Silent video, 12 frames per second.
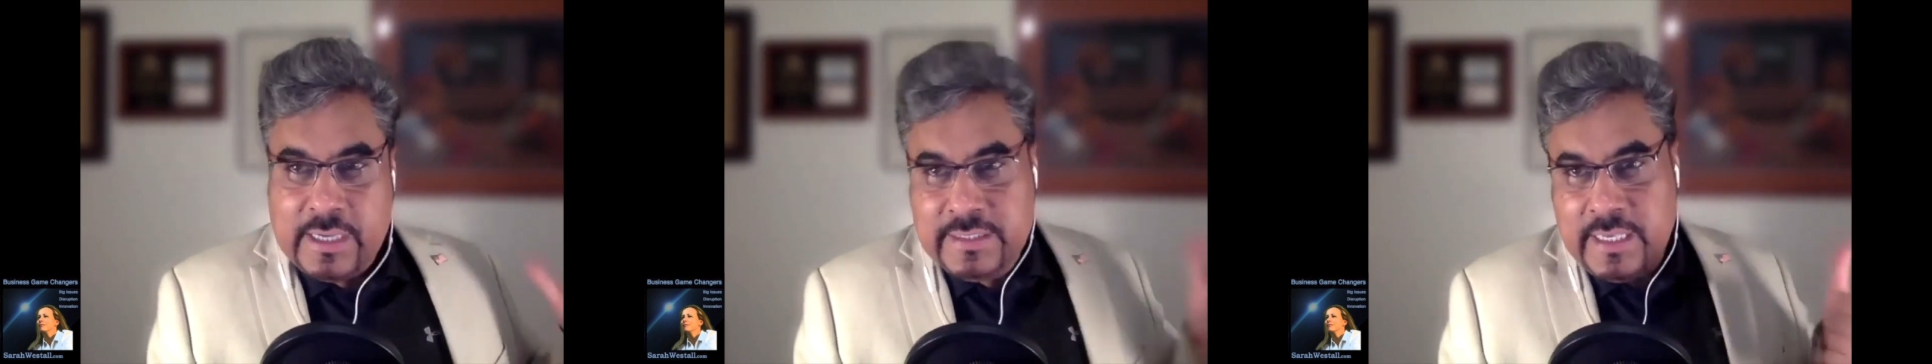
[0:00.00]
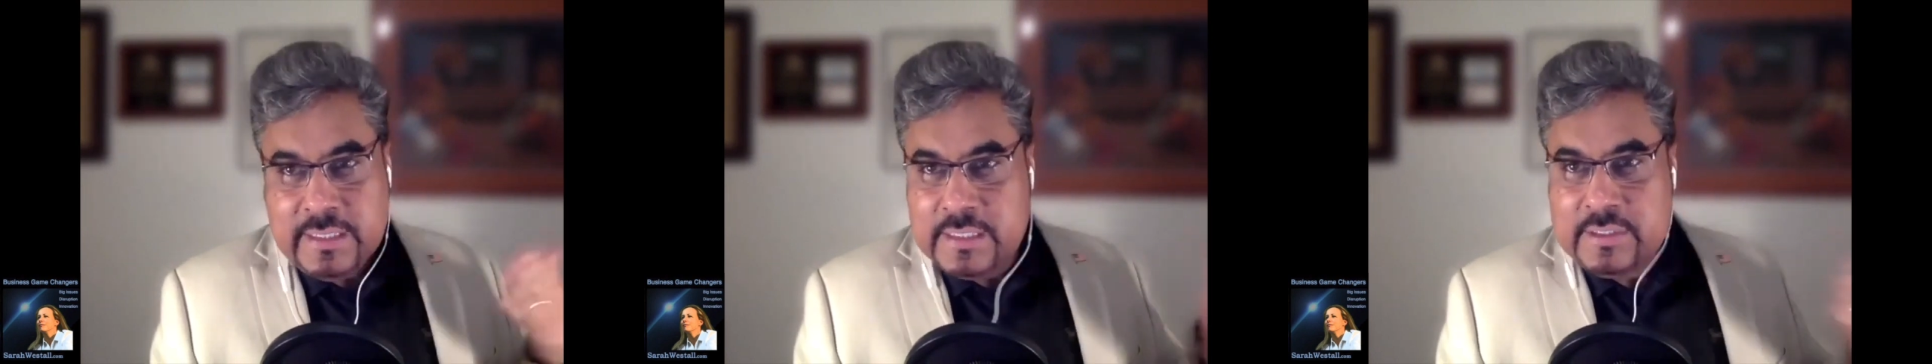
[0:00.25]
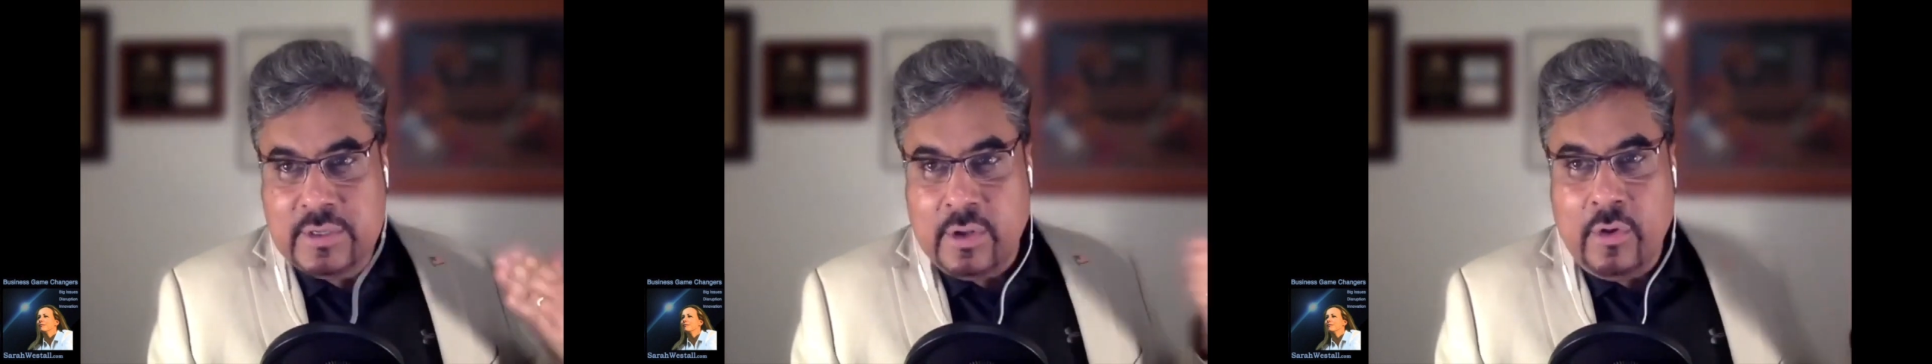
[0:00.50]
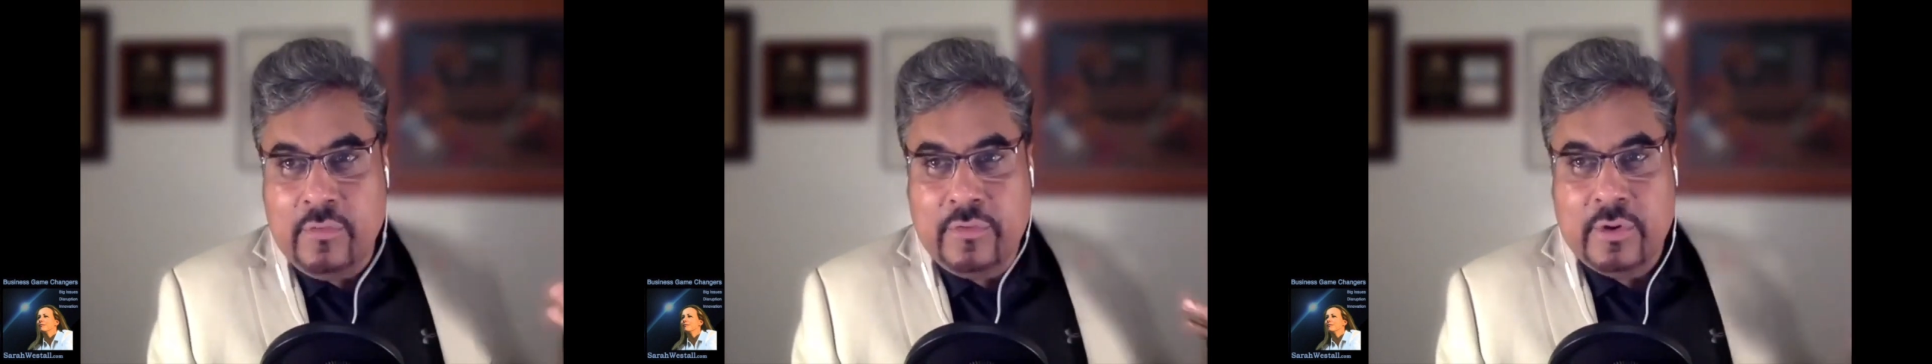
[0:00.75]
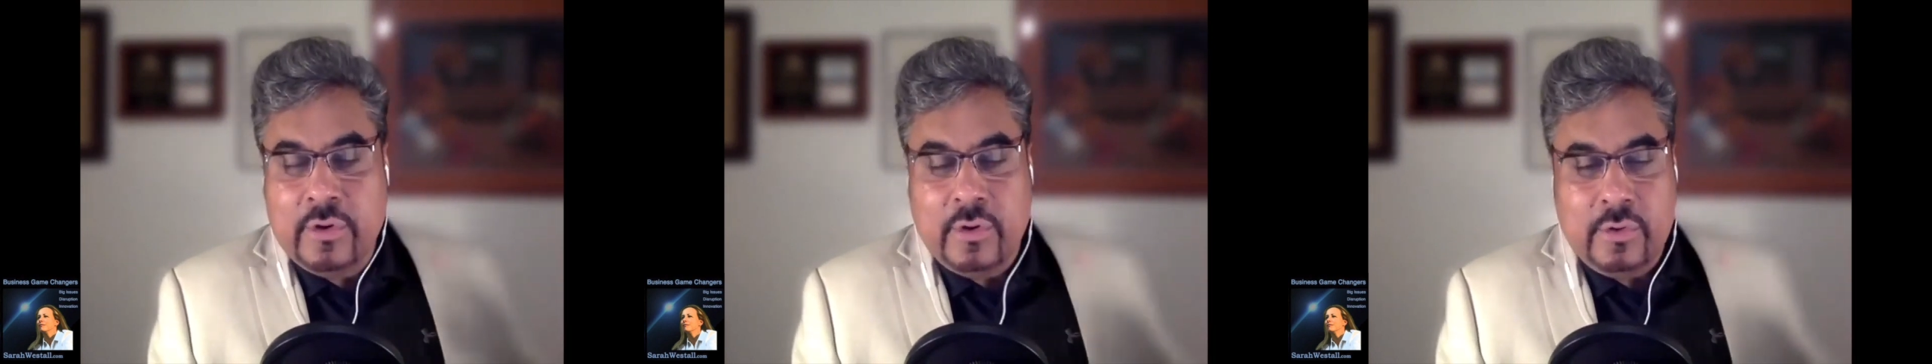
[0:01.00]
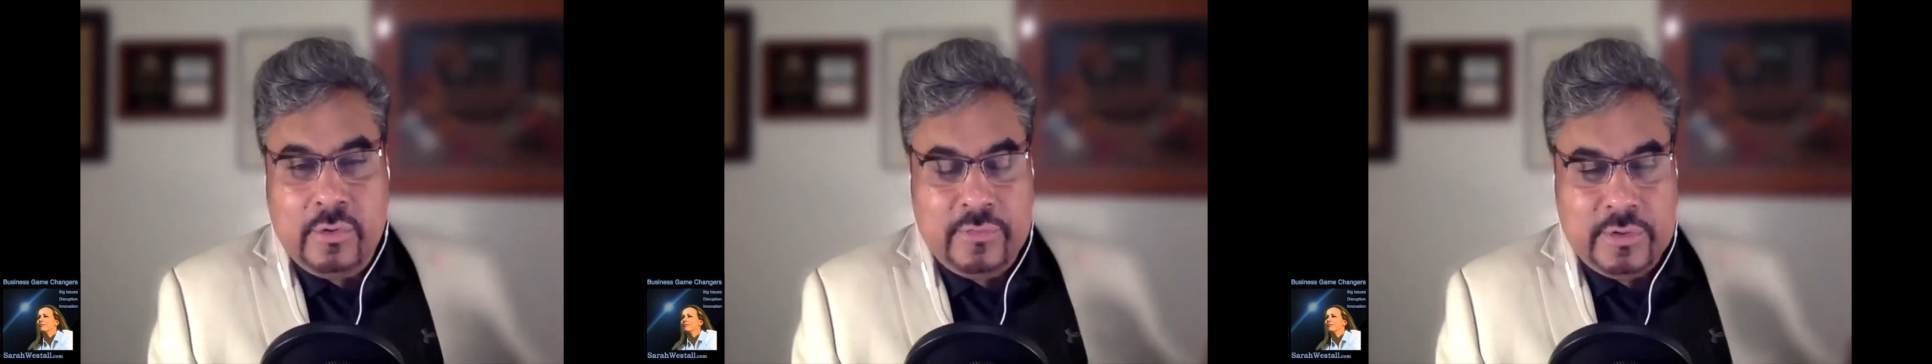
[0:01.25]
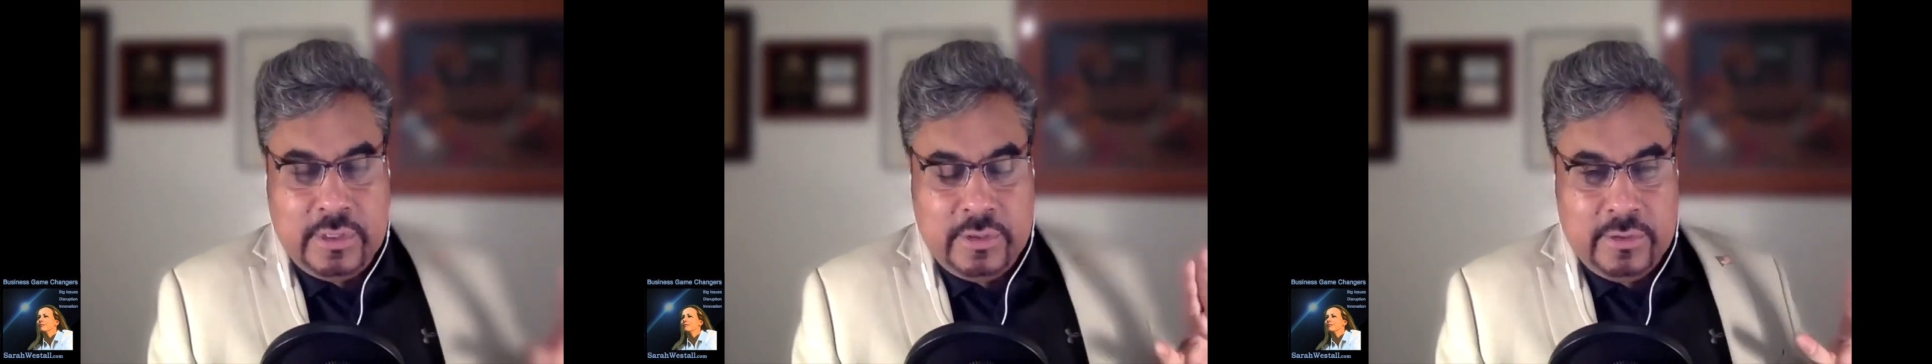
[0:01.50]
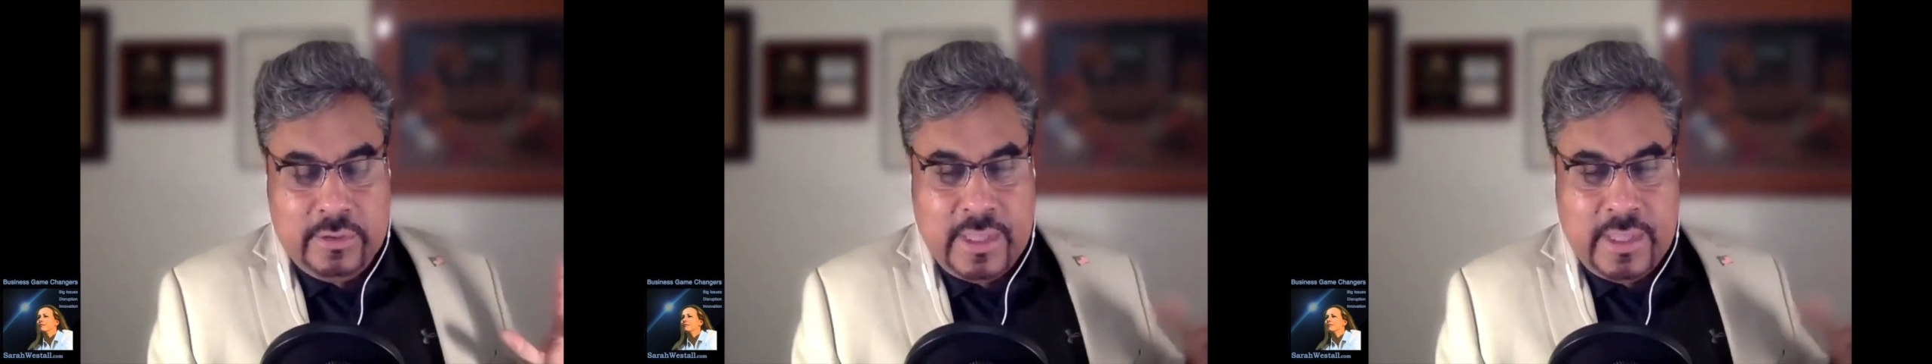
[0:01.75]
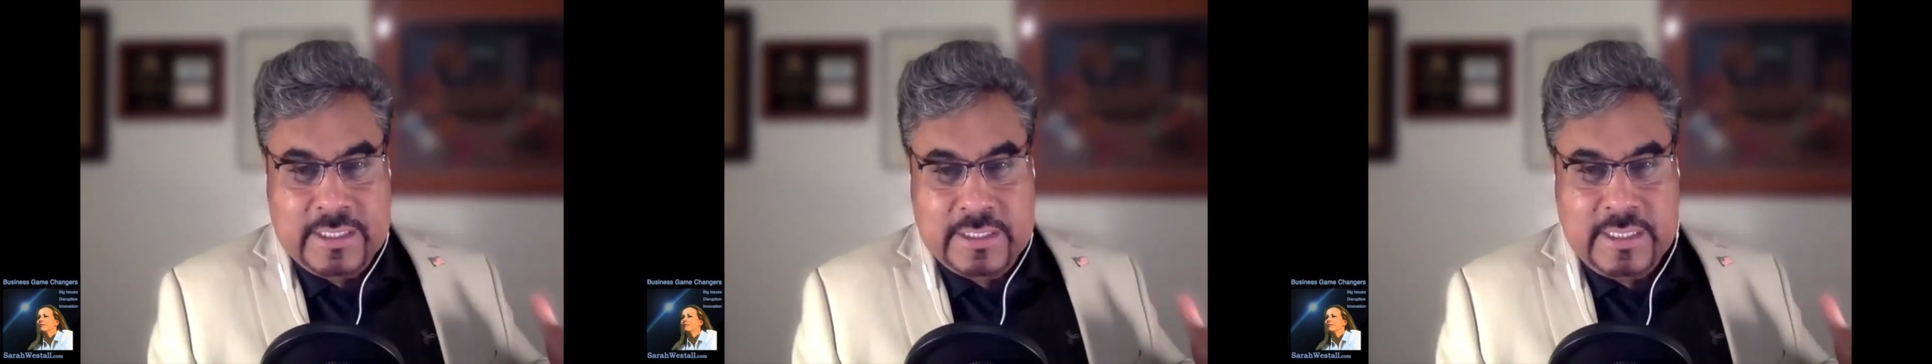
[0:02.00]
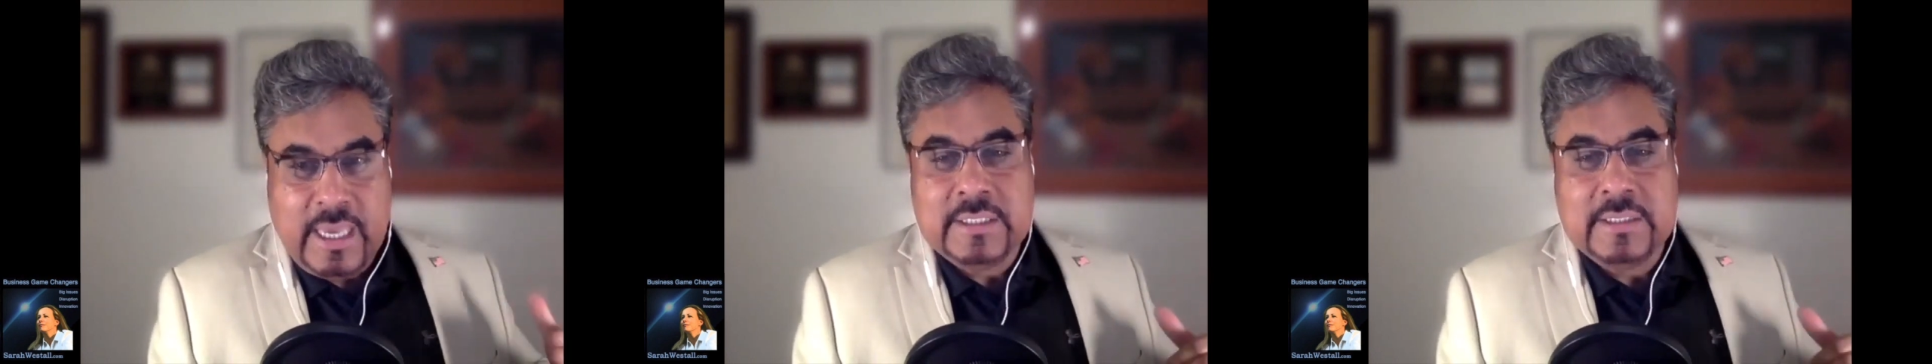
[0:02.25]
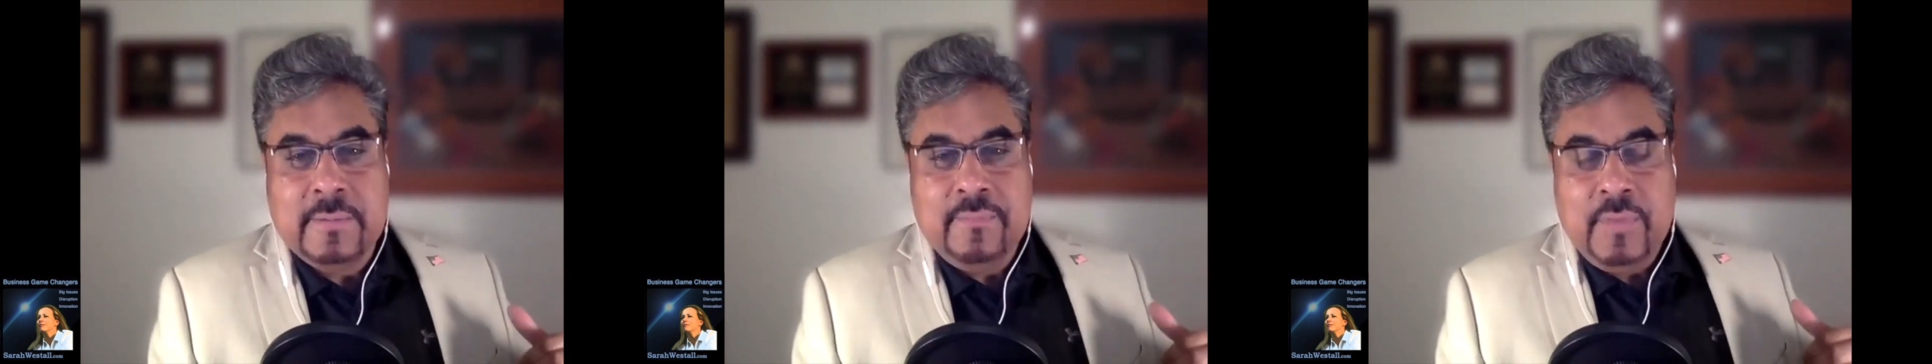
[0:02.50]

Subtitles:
I take this all over the United States.